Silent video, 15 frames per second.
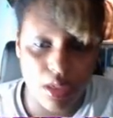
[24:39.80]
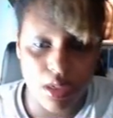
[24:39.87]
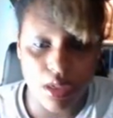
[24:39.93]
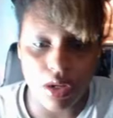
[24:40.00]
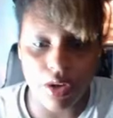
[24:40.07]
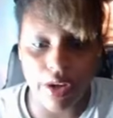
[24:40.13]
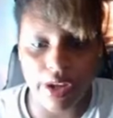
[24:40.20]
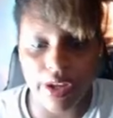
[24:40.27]

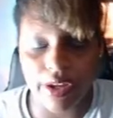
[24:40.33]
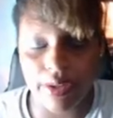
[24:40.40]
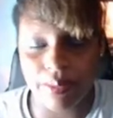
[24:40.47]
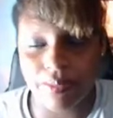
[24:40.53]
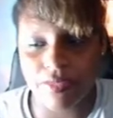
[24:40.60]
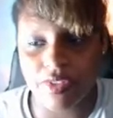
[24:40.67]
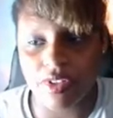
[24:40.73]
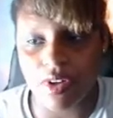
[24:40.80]
Okay,
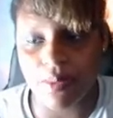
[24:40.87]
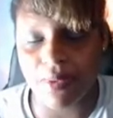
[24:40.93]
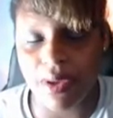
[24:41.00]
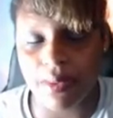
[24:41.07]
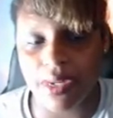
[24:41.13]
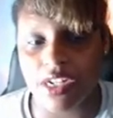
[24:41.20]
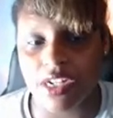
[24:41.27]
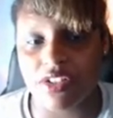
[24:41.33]
so I
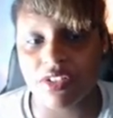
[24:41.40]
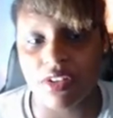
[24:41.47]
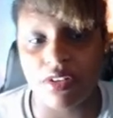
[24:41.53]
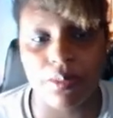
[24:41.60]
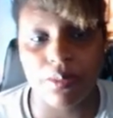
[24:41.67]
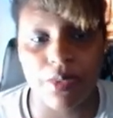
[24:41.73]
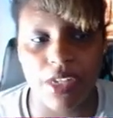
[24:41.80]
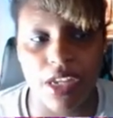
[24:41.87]
probably gotta start
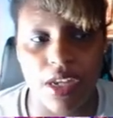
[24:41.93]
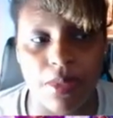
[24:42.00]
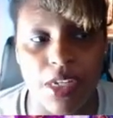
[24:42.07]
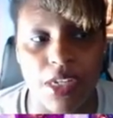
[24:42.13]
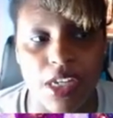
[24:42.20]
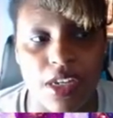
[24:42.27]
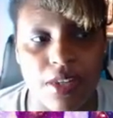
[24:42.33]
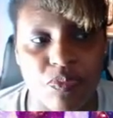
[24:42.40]
up the game
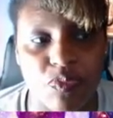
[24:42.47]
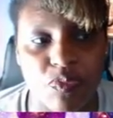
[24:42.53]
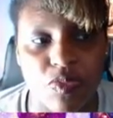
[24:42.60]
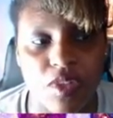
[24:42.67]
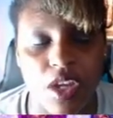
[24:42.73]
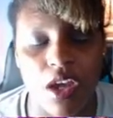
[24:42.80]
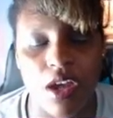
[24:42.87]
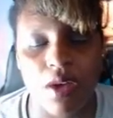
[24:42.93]
again.
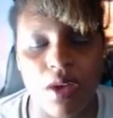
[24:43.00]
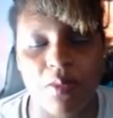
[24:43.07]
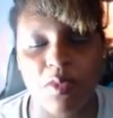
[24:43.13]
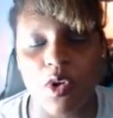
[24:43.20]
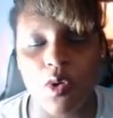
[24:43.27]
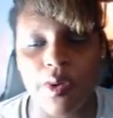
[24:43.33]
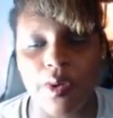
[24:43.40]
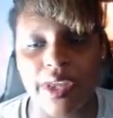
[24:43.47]
Um,
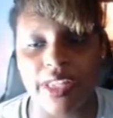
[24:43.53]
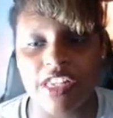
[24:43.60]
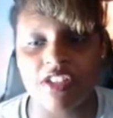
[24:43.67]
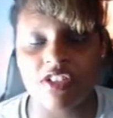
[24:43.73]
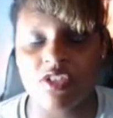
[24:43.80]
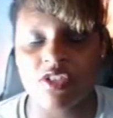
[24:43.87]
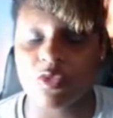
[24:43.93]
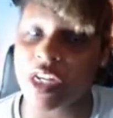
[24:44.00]
real quick,
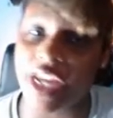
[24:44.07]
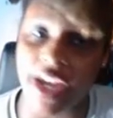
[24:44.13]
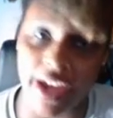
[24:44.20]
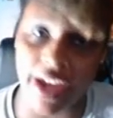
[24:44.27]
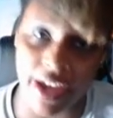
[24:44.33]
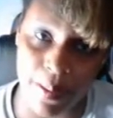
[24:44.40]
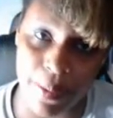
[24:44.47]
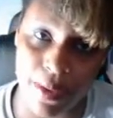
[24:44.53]
let's just
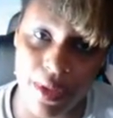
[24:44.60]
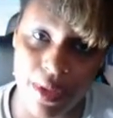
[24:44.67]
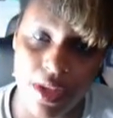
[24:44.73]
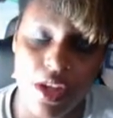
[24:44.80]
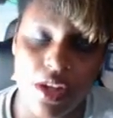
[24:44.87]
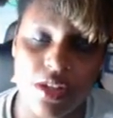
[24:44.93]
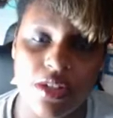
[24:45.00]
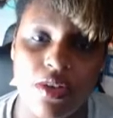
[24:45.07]
recap.
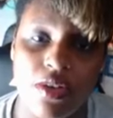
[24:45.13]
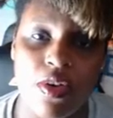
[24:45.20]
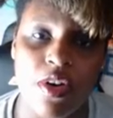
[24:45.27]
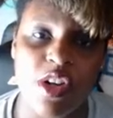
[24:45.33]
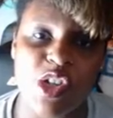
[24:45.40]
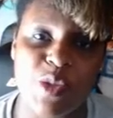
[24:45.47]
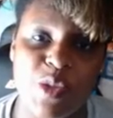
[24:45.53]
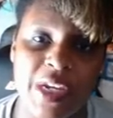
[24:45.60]
So
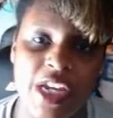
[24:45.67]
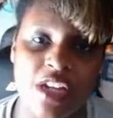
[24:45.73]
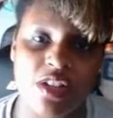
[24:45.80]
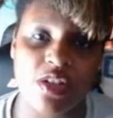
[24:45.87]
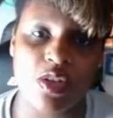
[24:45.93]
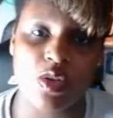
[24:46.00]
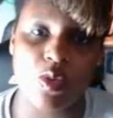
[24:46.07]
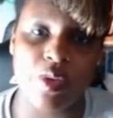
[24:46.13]
according to Spaghet
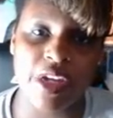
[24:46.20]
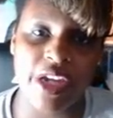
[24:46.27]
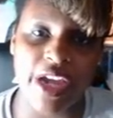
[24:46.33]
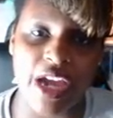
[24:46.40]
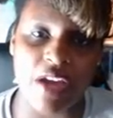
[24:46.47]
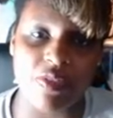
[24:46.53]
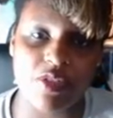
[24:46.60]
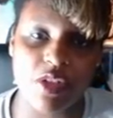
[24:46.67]
2, we
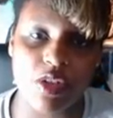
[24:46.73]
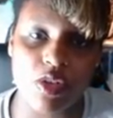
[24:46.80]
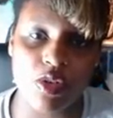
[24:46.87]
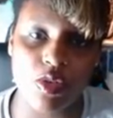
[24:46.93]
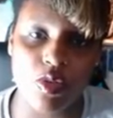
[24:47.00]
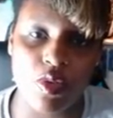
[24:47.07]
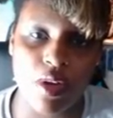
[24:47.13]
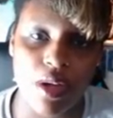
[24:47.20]
have
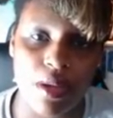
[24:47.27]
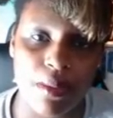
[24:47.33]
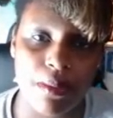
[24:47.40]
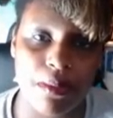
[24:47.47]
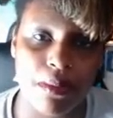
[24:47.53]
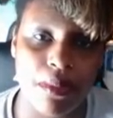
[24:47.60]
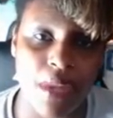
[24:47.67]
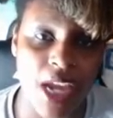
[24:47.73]
to
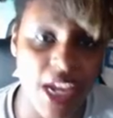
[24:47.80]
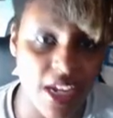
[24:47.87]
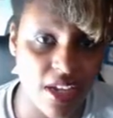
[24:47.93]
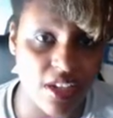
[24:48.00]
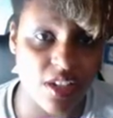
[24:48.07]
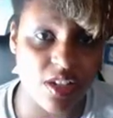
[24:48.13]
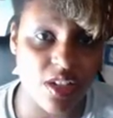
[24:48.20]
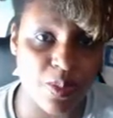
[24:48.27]

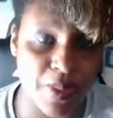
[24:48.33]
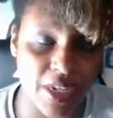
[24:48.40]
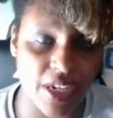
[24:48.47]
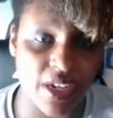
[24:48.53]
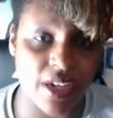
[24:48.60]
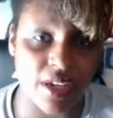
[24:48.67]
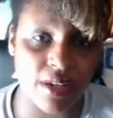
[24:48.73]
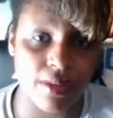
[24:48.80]
make
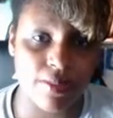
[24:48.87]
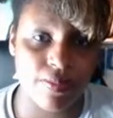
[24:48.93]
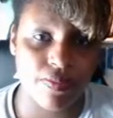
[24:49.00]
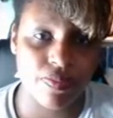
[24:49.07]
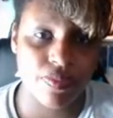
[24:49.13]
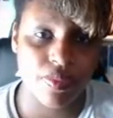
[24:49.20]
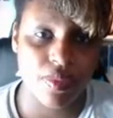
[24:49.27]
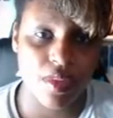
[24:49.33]
spaghetti.
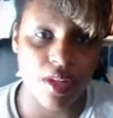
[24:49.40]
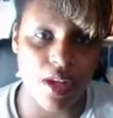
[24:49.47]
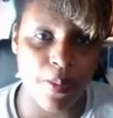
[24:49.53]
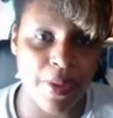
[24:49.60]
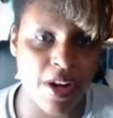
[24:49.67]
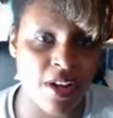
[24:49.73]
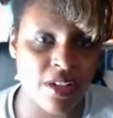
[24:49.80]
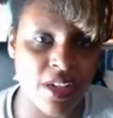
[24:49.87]

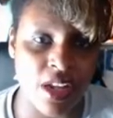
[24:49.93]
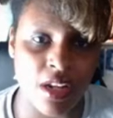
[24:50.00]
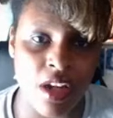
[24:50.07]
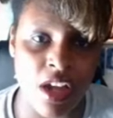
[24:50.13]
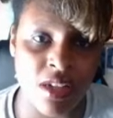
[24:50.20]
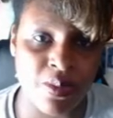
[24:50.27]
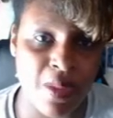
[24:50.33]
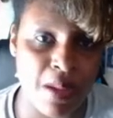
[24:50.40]
Apparently I
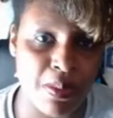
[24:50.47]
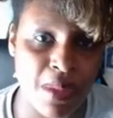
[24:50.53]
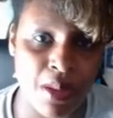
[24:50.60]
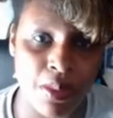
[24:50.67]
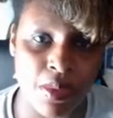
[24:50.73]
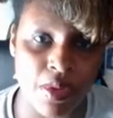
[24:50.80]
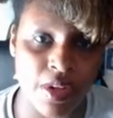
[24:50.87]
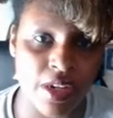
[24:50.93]
lost my
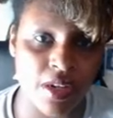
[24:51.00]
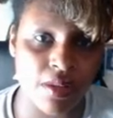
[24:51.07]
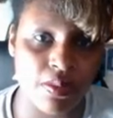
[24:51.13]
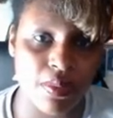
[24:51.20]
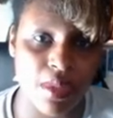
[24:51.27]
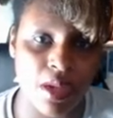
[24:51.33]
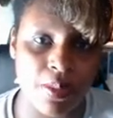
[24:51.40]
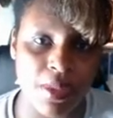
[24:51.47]
memory.
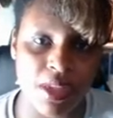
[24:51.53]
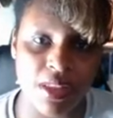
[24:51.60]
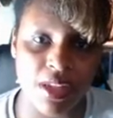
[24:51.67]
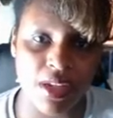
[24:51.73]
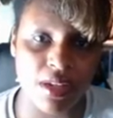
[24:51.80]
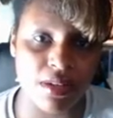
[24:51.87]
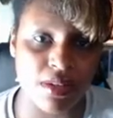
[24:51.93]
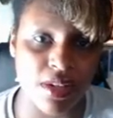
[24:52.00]
Maybe
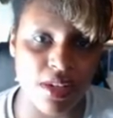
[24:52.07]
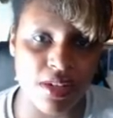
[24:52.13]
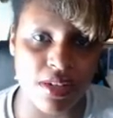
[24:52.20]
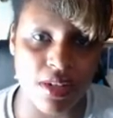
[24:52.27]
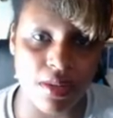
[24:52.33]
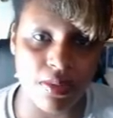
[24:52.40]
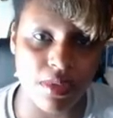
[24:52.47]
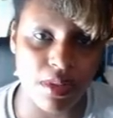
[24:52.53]
they did
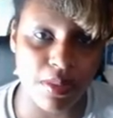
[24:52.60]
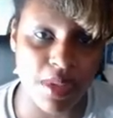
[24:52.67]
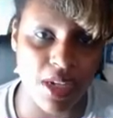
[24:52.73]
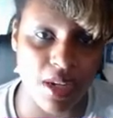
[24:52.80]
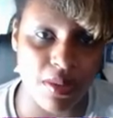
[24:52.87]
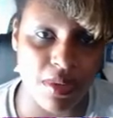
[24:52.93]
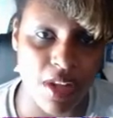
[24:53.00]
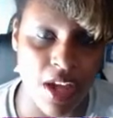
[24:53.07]
something to
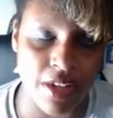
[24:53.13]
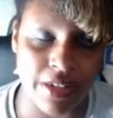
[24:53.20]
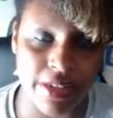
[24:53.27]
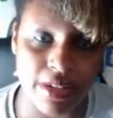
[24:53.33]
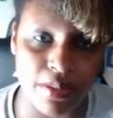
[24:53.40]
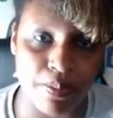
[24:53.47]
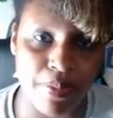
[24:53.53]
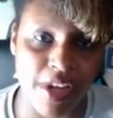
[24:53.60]
me. I'm locked in
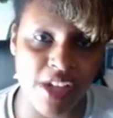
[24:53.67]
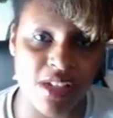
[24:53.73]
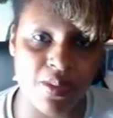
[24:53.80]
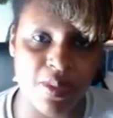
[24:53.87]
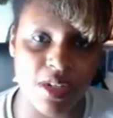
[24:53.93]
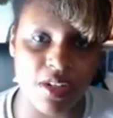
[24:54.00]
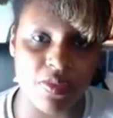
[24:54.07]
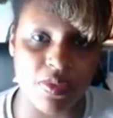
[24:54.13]
their
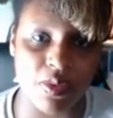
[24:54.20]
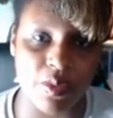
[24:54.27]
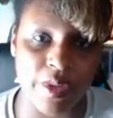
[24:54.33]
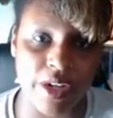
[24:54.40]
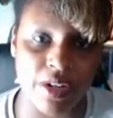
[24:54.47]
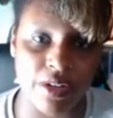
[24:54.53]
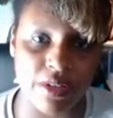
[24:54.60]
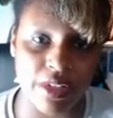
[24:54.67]
basement of a
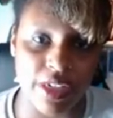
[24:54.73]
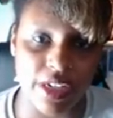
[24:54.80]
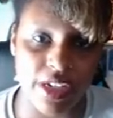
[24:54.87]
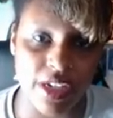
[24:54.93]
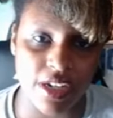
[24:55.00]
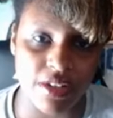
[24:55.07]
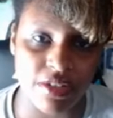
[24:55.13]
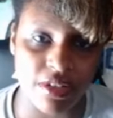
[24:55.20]
weird looking
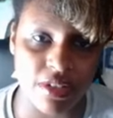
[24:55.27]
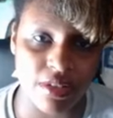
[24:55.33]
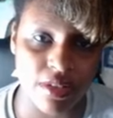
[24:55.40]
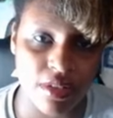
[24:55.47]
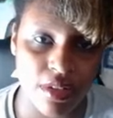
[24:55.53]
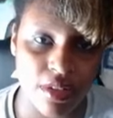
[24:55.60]
kitchen.